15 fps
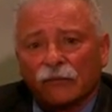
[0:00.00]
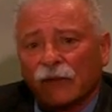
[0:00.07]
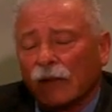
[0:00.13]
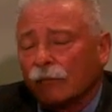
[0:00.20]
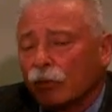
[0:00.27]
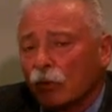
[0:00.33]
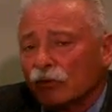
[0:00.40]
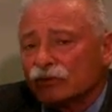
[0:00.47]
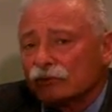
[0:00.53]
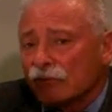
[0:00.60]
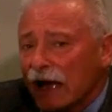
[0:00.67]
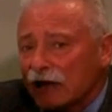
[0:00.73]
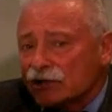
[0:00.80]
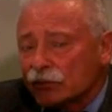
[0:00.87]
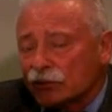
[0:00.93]
My
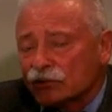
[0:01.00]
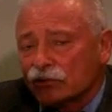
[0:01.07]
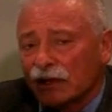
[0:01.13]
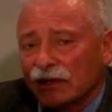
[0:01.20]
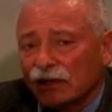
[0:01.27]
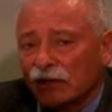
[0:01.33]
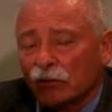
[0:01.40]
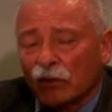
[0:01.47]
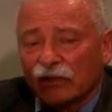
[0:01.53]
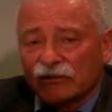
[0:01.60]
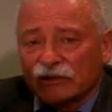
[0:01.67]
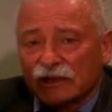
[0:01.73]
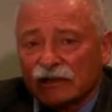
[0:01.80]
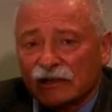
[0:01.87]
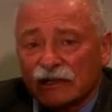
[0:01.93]
postgraduate training
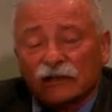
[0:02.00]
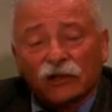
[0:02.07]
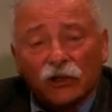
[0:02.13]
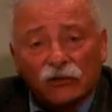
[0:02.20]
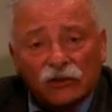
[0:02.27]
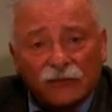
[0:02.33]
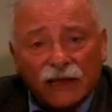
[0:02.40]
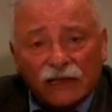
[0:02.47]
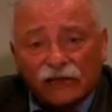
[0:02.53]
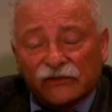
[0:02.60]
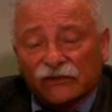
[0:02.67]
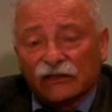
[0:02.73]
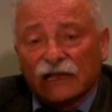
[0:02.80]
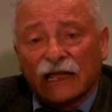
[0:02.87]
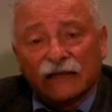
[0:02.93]
was in internal
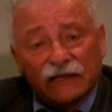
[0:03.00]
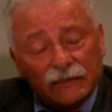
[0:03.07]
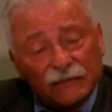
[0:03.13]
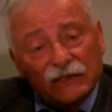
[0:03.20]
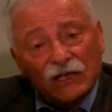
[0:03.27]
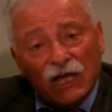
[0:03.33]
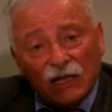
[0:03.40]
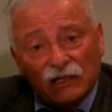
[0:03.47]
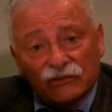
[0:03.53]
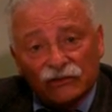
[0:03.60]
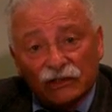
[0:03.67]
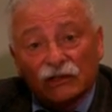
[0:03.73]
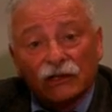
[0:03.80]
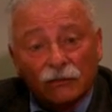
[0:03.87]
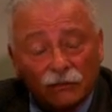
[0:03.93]
medicine and
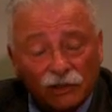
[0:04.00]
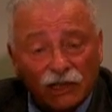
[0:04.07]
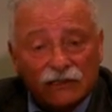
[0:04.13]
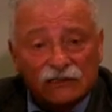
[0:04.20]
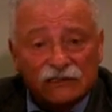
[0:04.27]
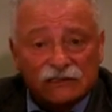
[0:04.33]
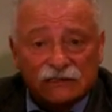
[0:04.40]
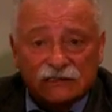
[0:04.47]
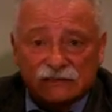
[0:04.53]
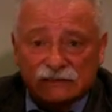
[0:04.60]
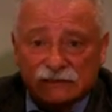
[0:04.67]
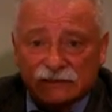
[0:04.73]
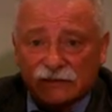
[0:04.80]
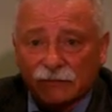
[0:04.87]
hematology, blood diseases.